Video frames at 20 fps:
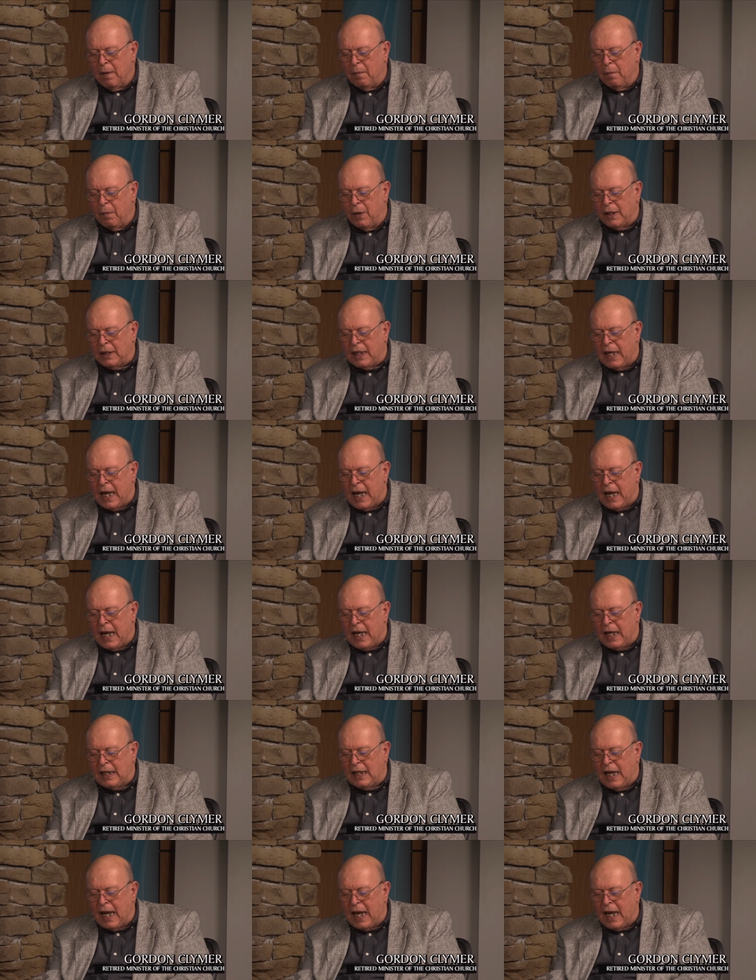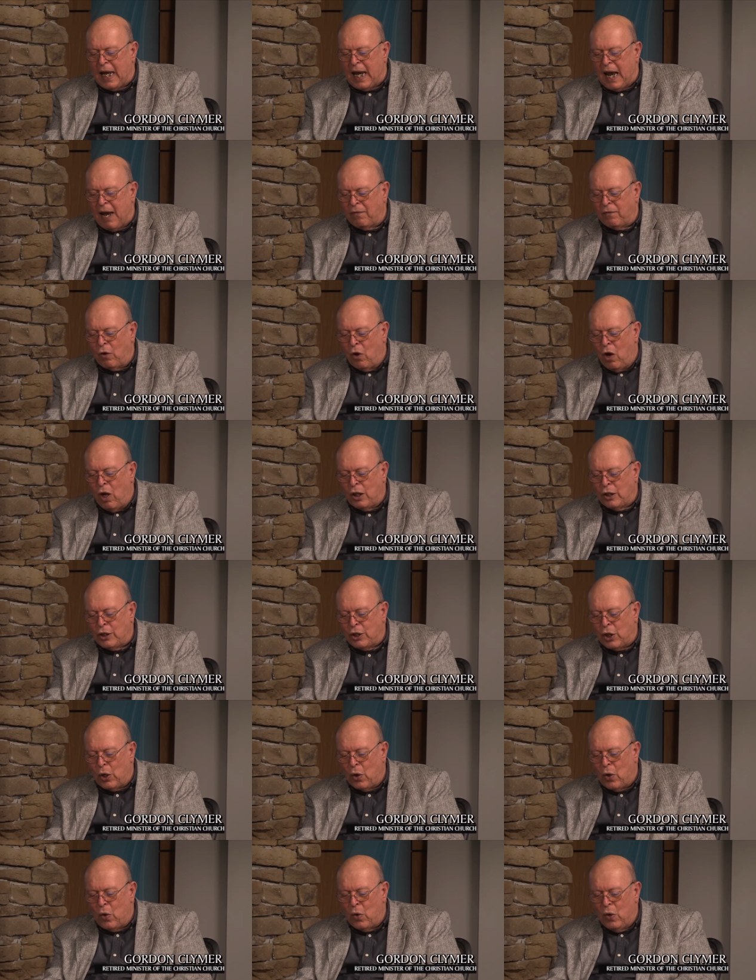But they, they have
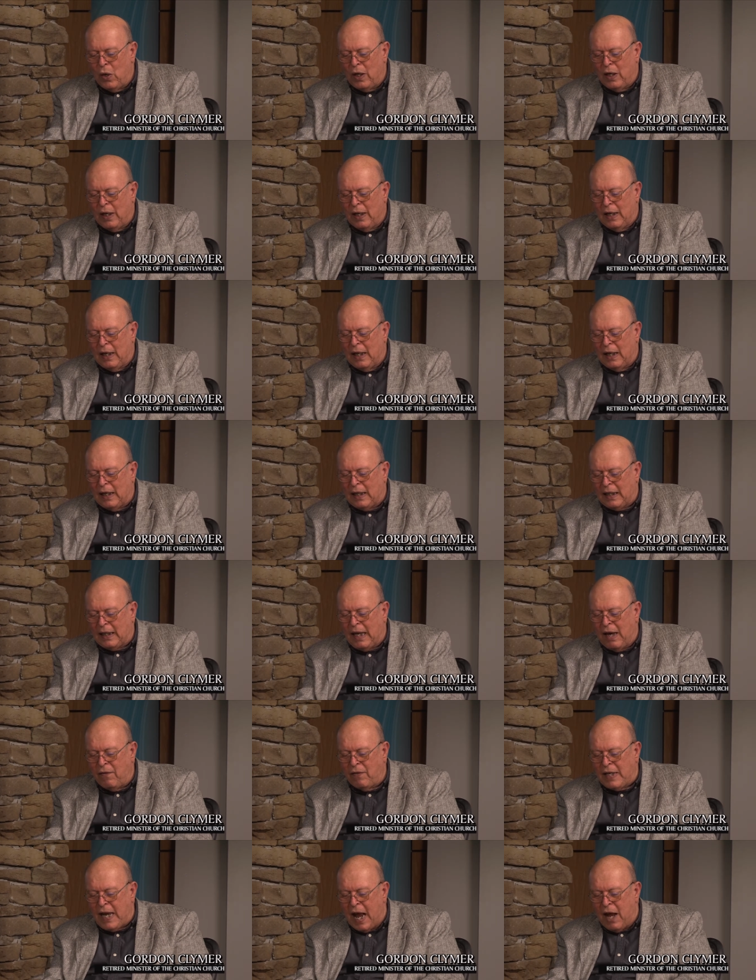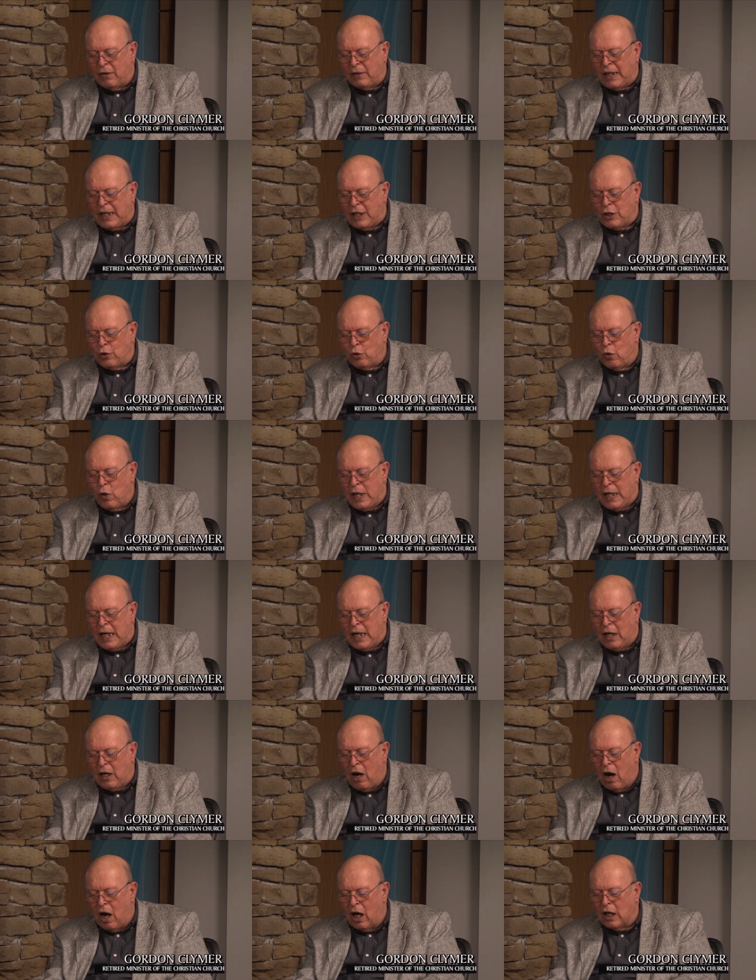also uh, given out these
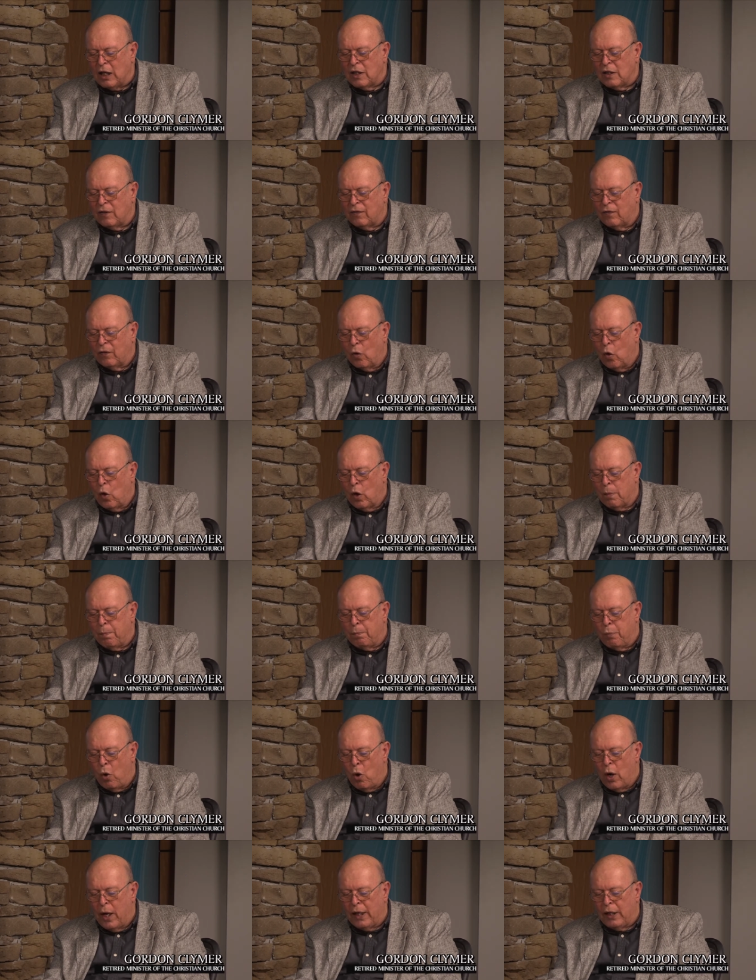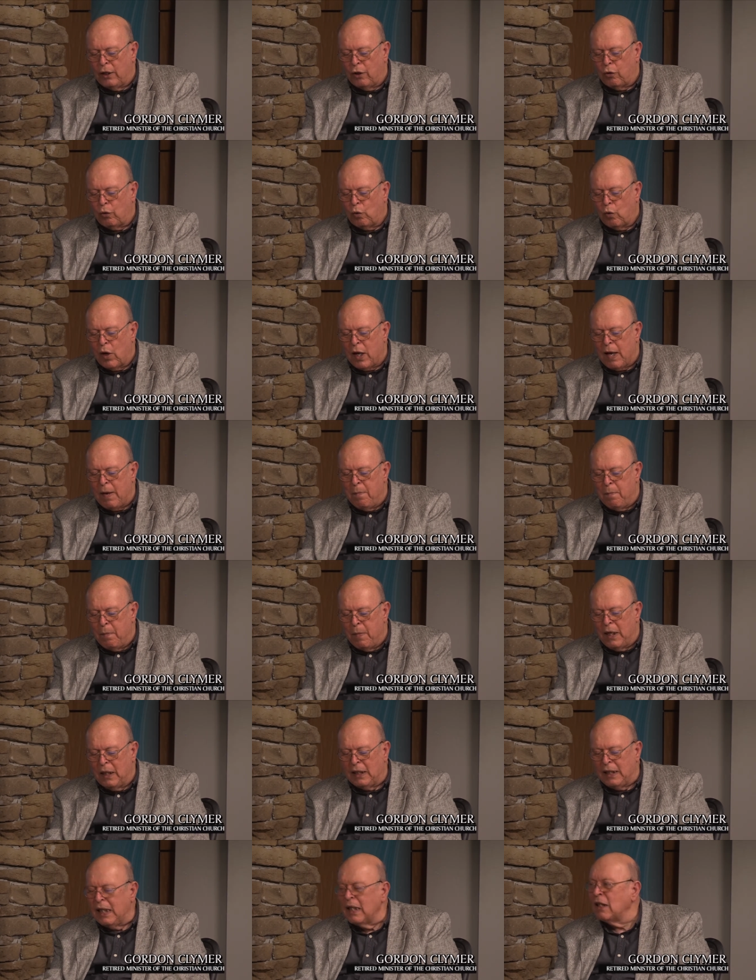greeting cards, 4.3
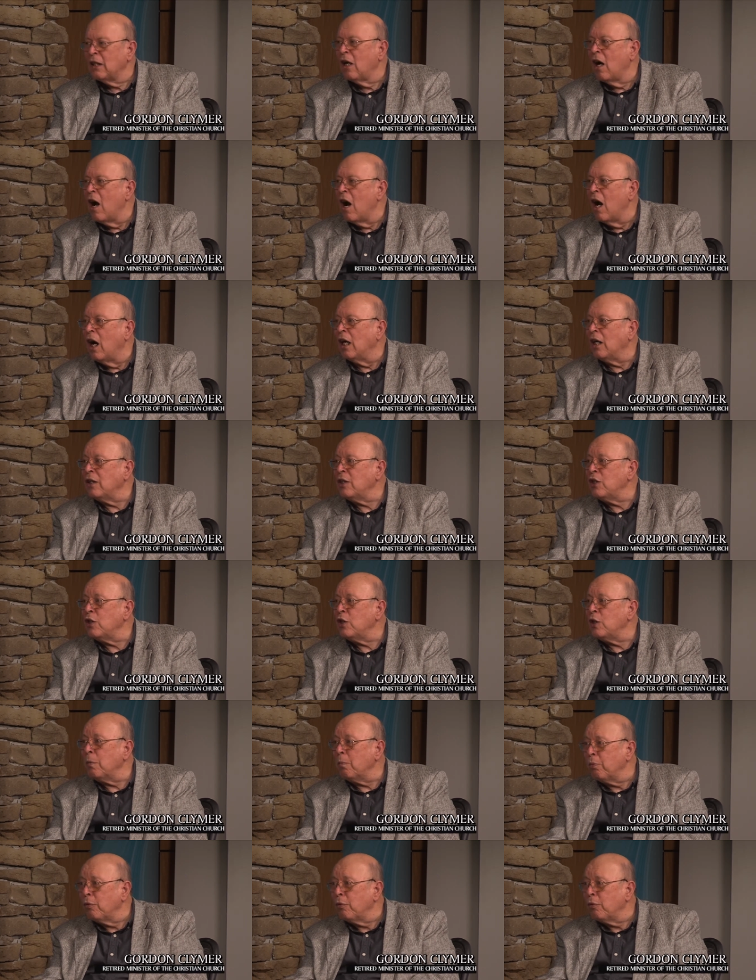million cards to